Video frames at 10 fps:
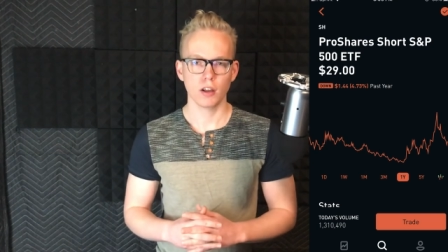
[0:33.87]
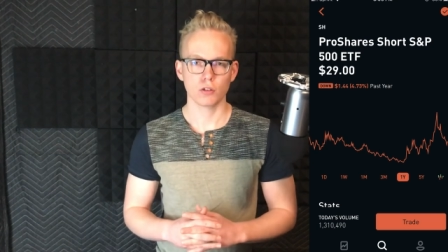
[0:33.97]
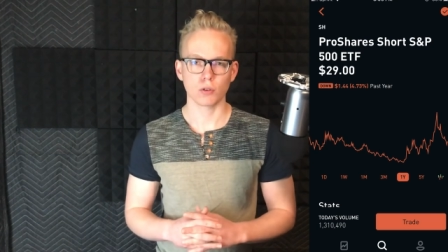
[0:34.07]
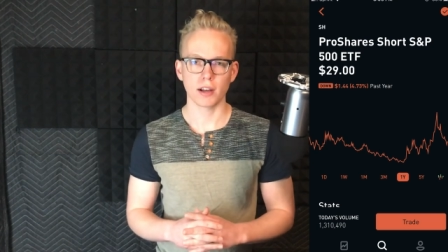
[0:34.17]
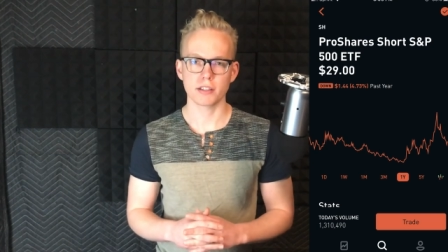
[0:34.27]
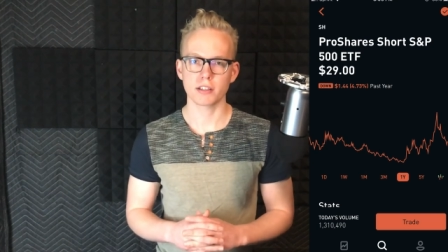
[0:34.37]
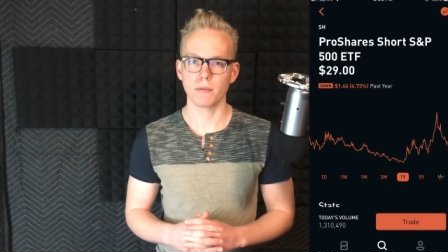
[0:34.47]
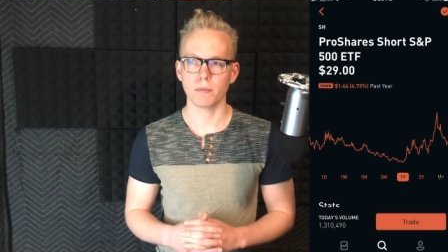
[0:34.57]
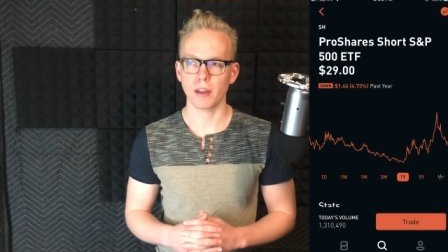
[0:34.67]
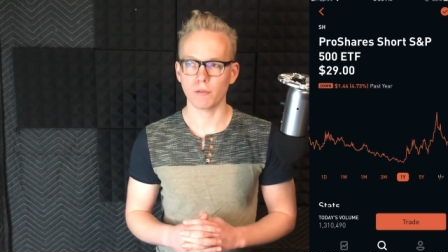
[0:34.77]
tries
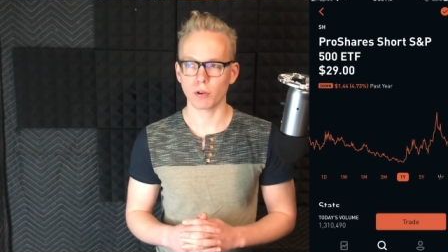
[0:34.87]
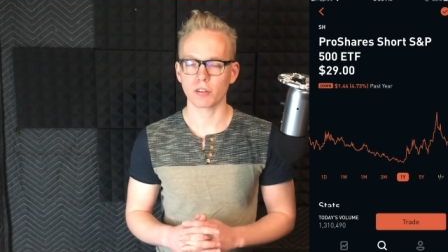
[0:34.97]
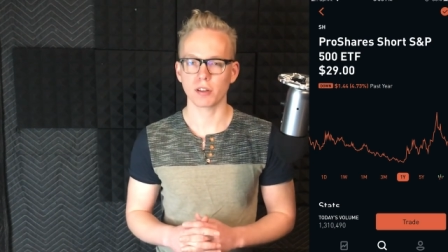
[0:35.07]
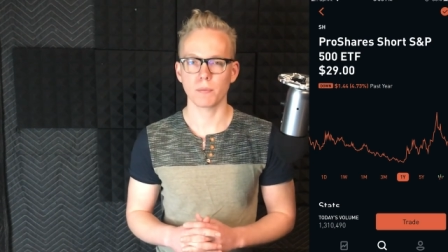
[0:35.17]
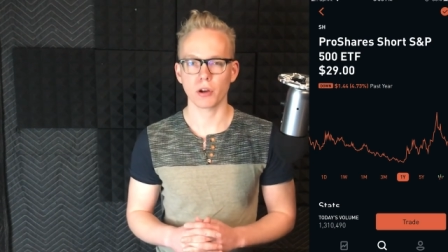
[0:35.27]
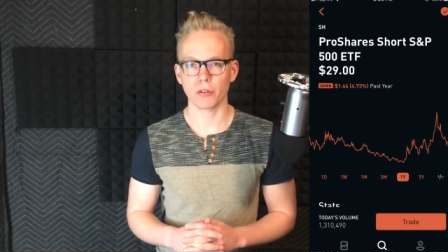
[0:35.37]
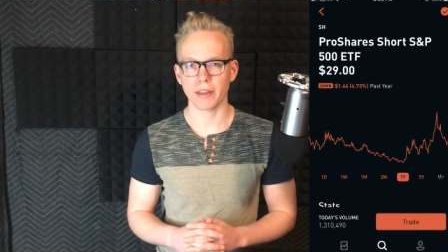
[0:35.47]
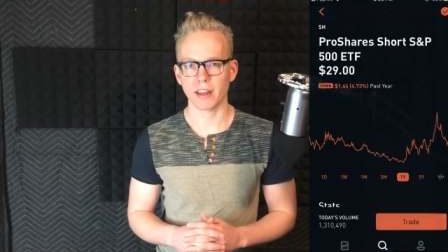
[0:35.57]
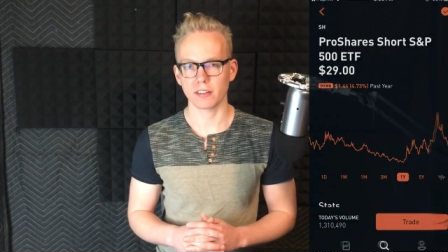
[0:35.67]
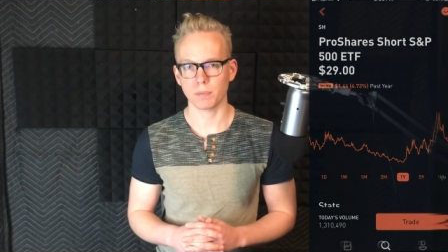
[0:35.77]
to inversely mirror
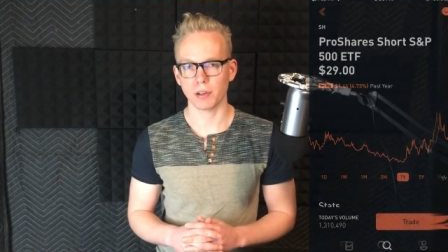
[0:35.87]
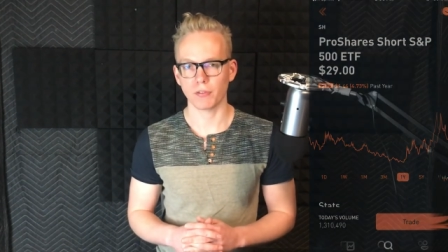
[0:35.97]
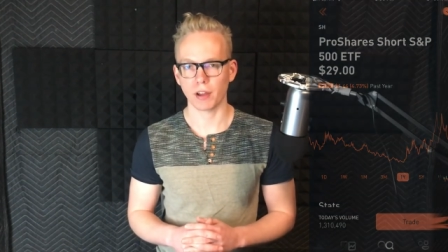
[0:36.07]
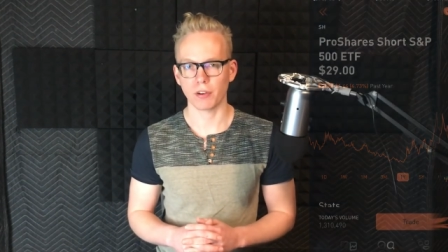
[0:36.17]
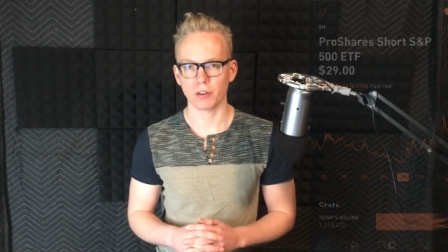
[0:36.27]
the S and P five